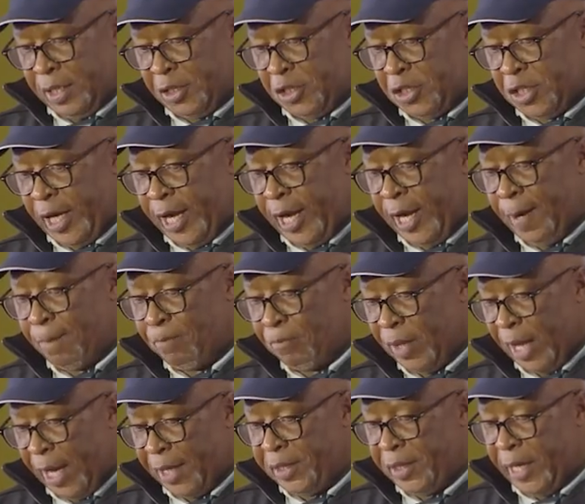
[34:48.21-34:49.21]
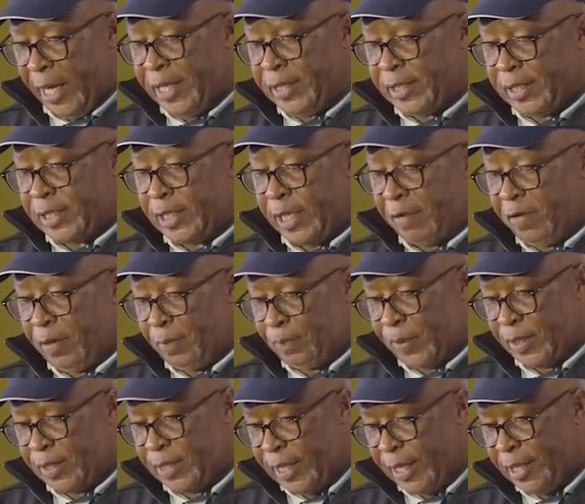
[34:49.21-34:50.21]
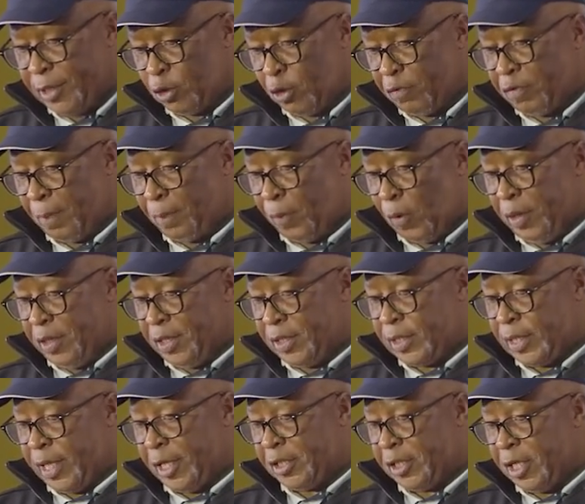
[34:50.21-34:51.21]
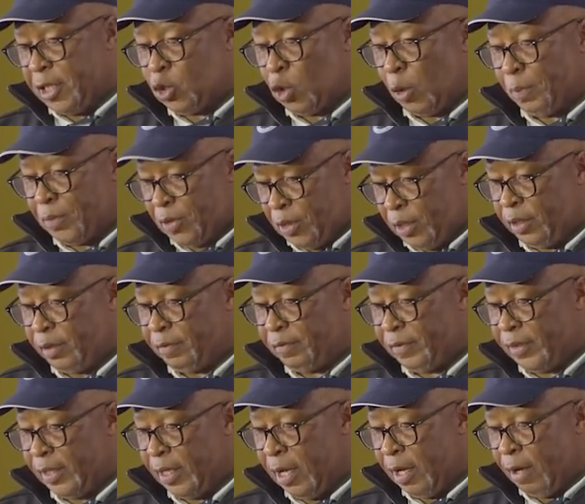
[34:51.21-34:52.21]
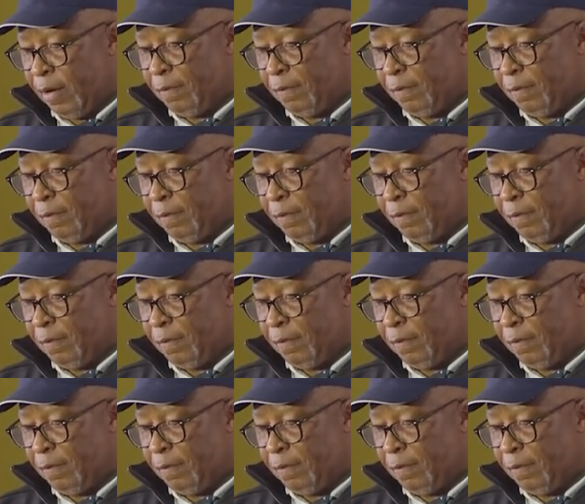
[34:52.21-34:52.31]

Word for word: J, at 97% of the polling stations observed,